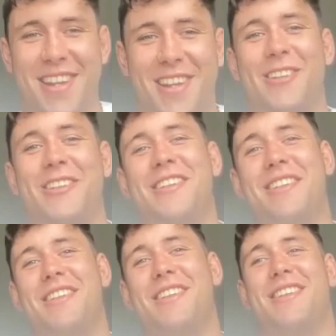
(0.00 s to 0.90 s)
I know.
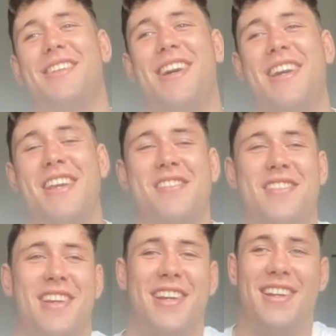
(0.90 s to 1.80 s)
No,
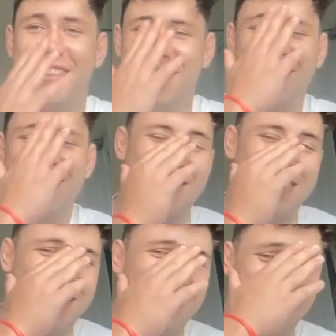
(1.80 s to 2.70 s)
he's I
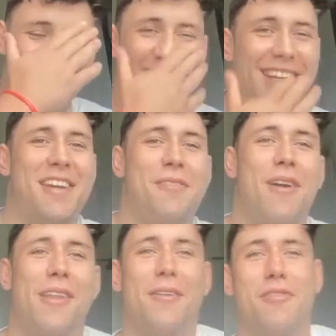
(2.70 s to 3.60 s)
think it
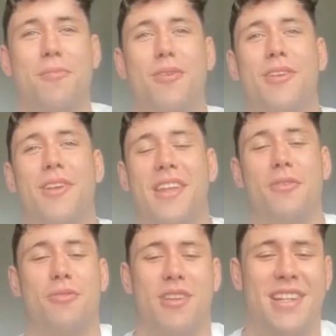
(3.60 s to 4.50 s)

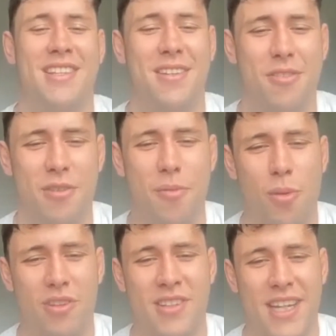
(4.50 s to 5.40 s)
was like someone
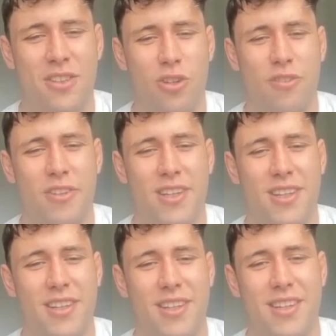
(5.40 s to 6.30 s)
posted a TikTok of it.
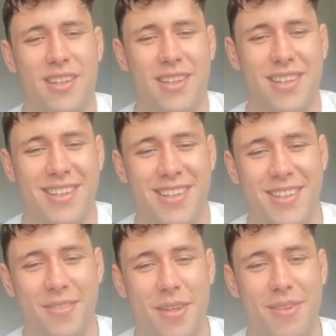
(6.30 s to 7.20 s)

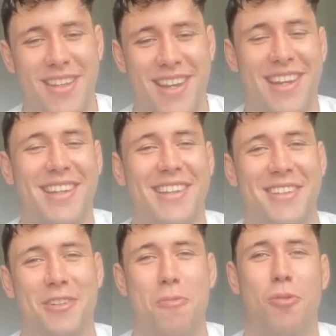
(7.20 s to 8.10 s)
Maybe, yeah.
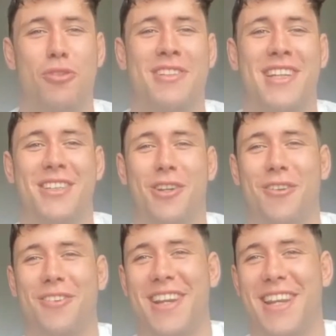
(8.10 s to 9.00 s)
Someone posted a TikTok
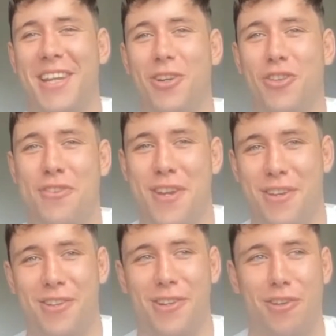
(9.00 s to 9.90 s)
of it and it got
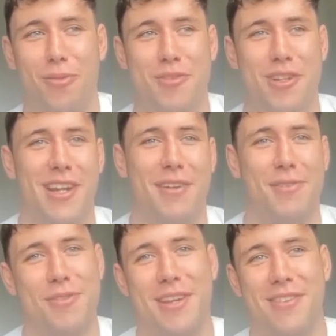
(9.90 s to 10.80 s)
shared into a group chat and
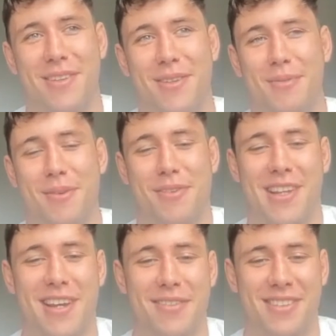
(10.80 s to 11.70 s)
everyone's having a bit of a
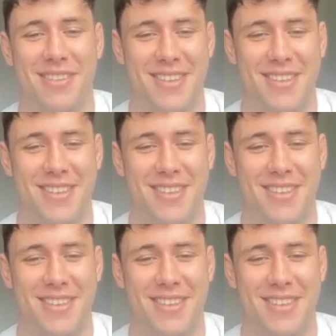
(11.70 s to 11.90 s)
laugh.